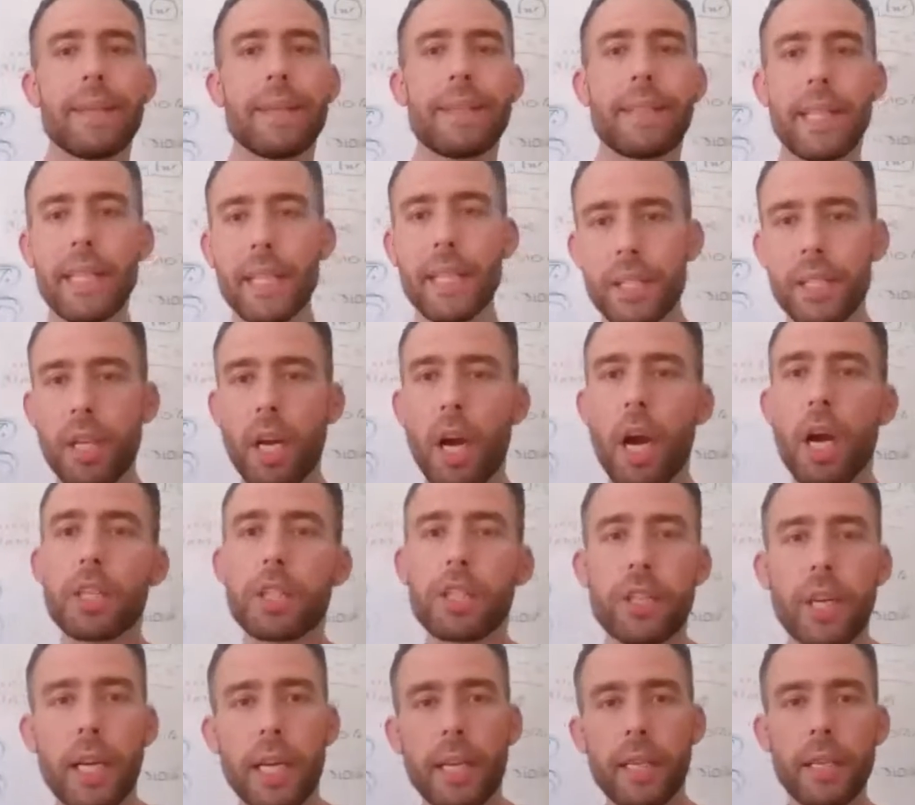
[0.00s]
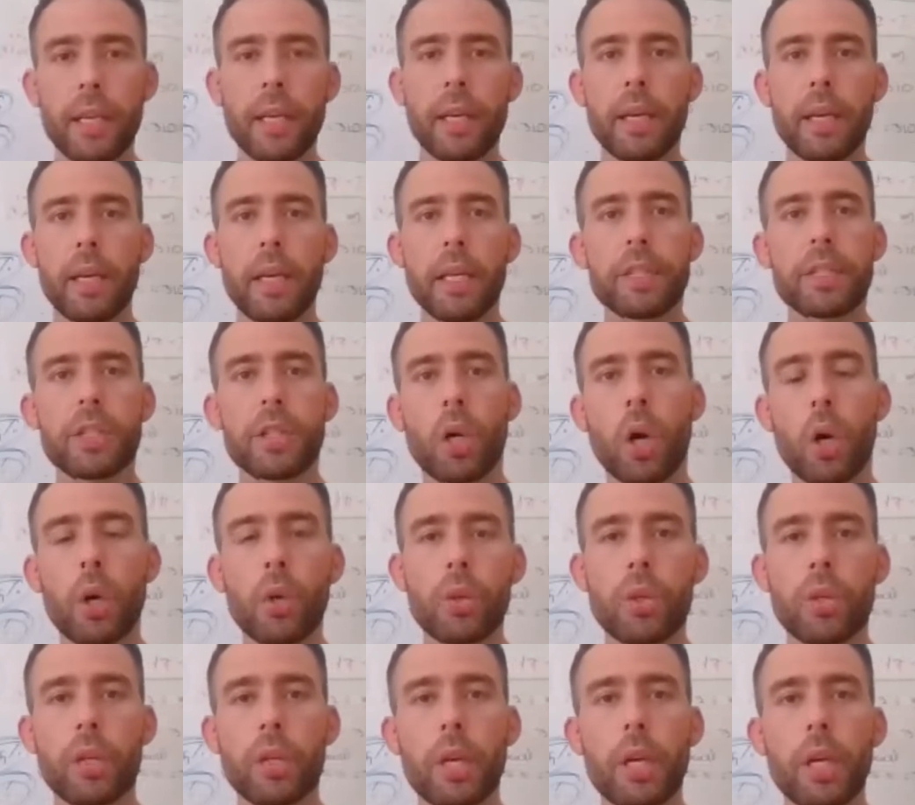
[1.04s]
This contract is
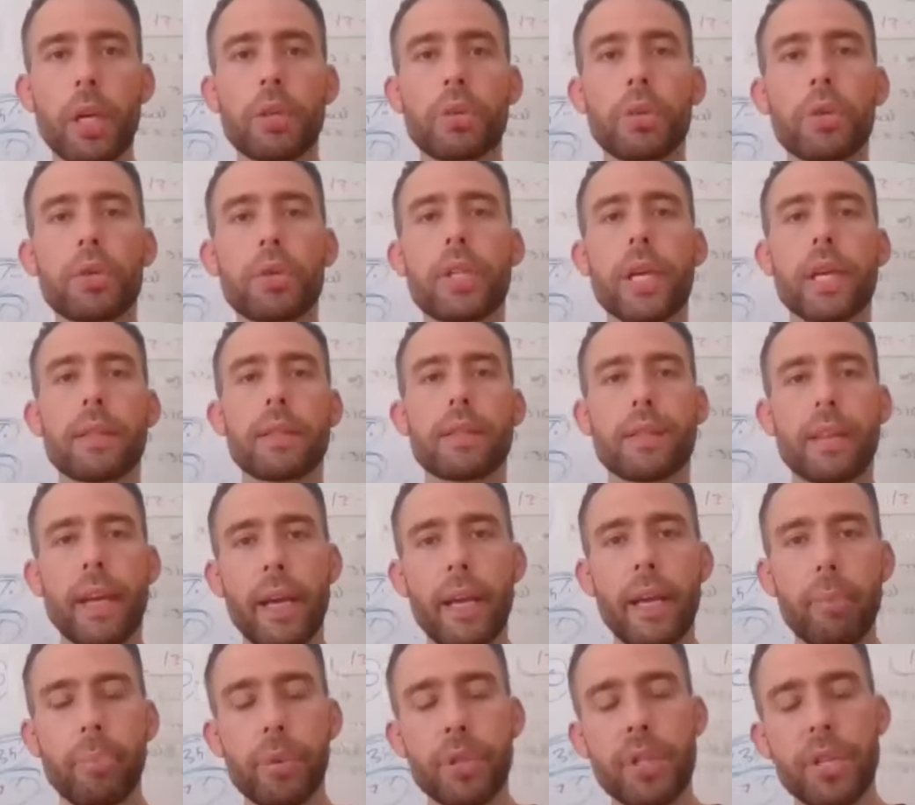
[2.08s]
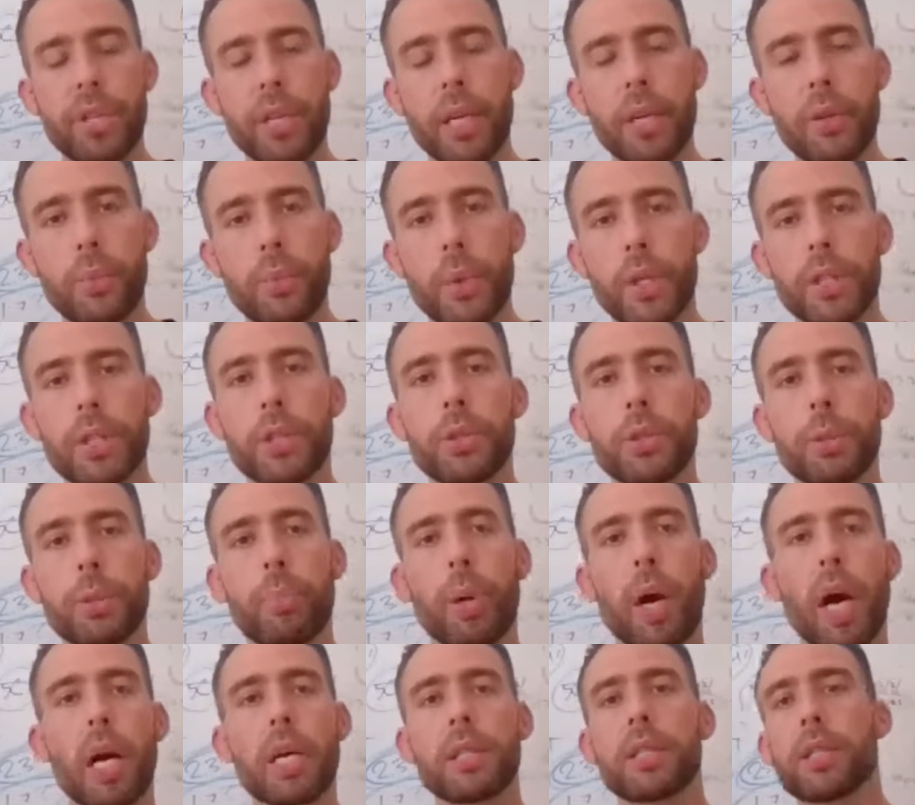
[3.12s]
coded to send 10% of what you
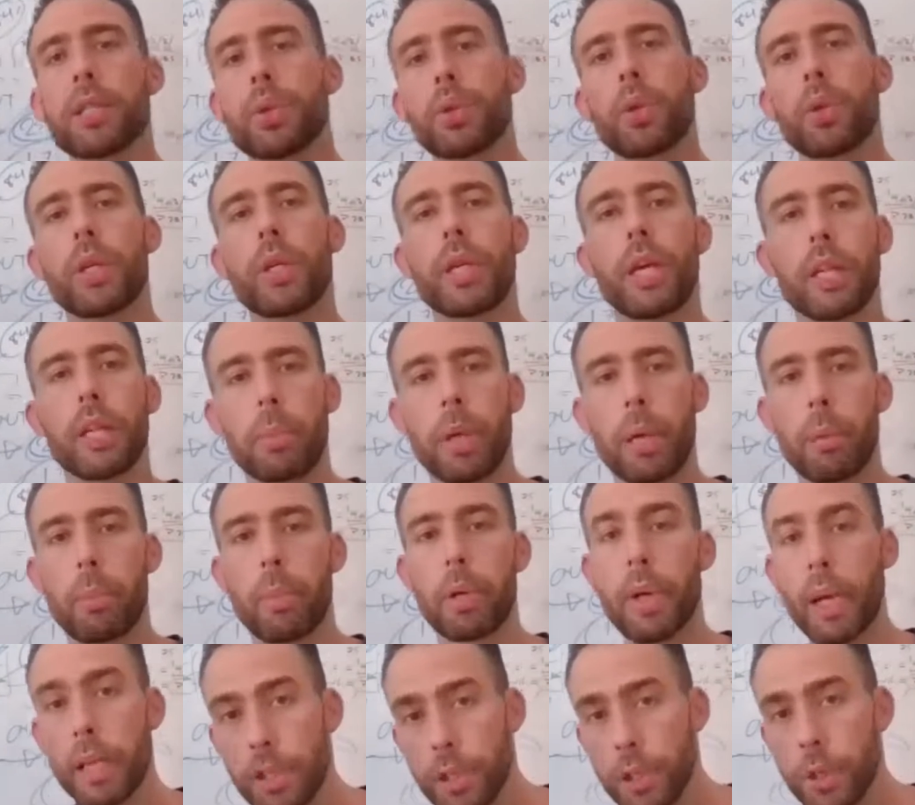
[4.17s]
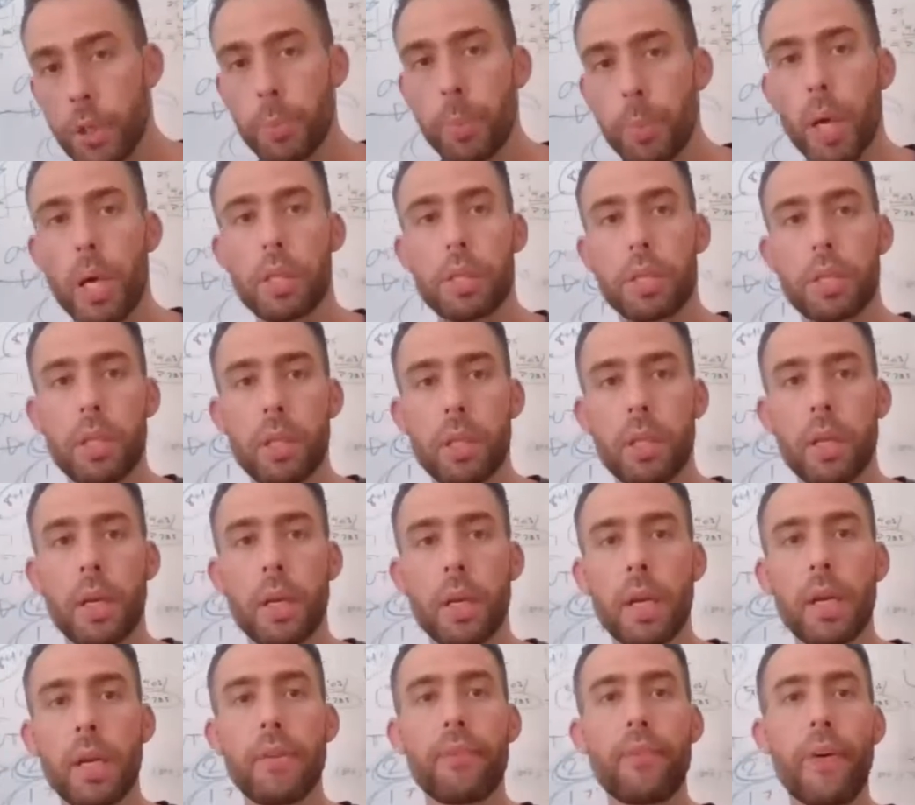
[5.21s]
deposit to another member, that's your sponsor,
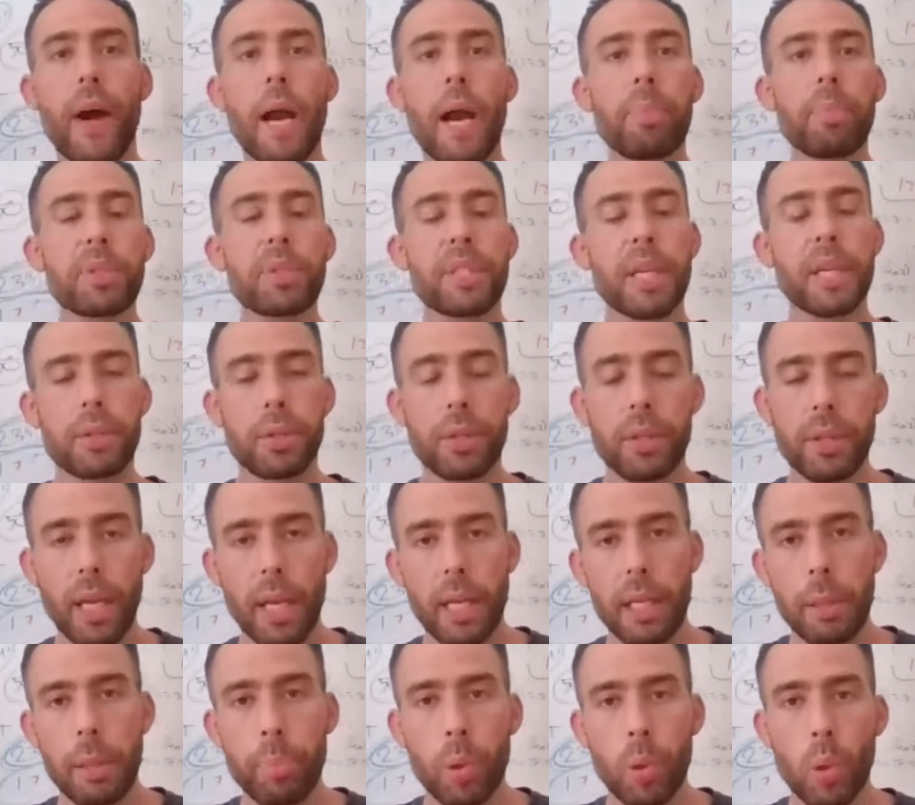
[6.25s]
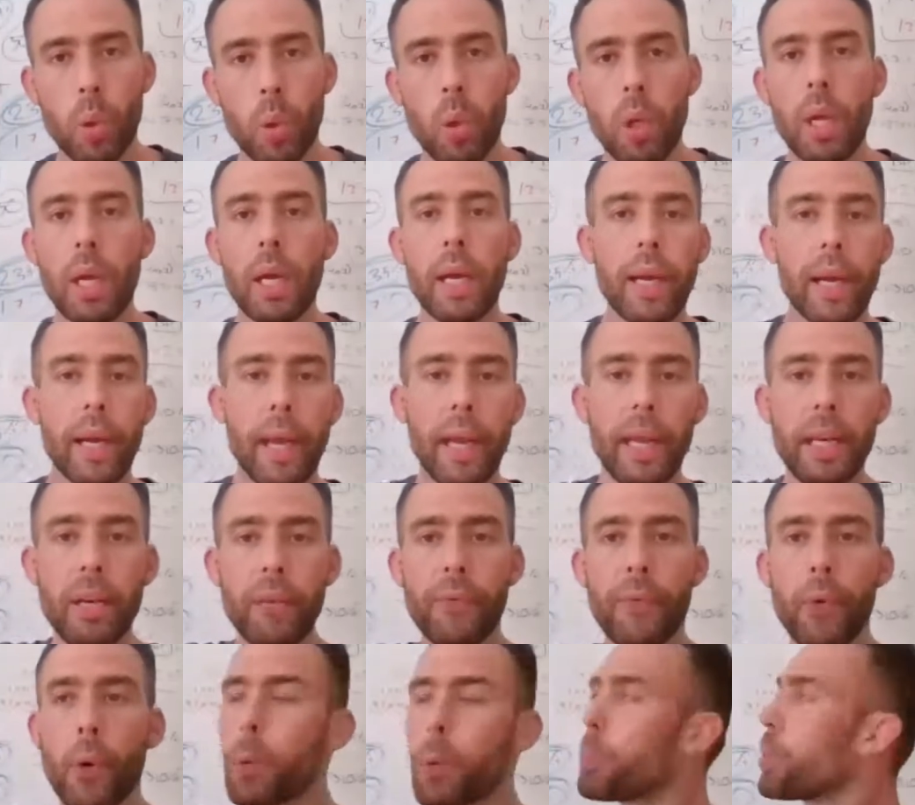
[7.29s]
5% to the daily pool, and
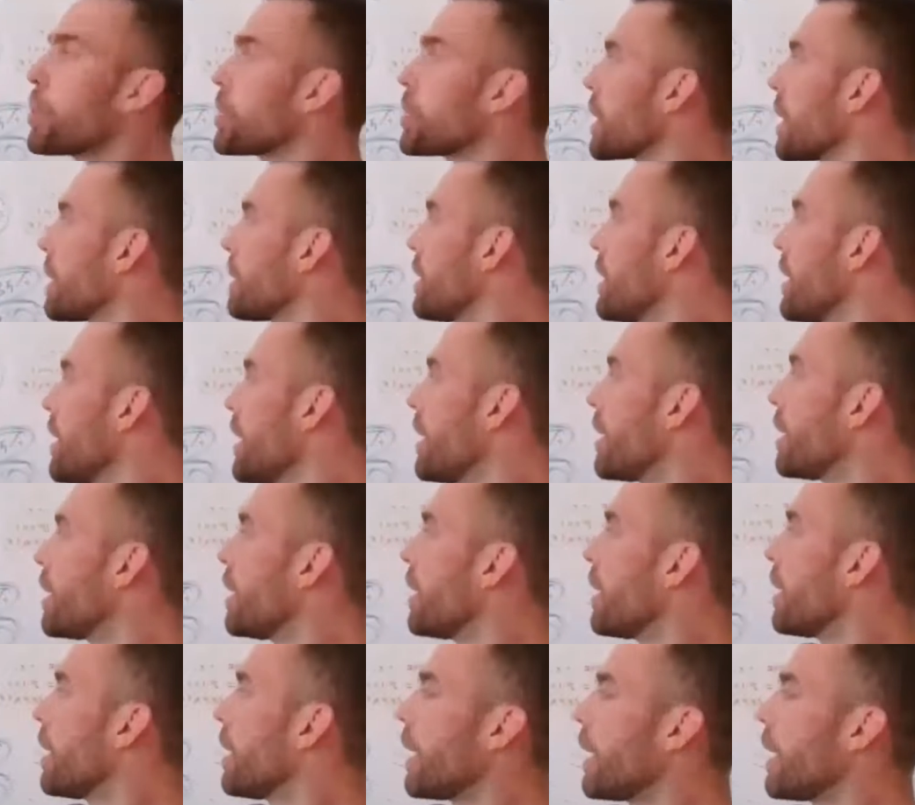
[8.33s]
84% here.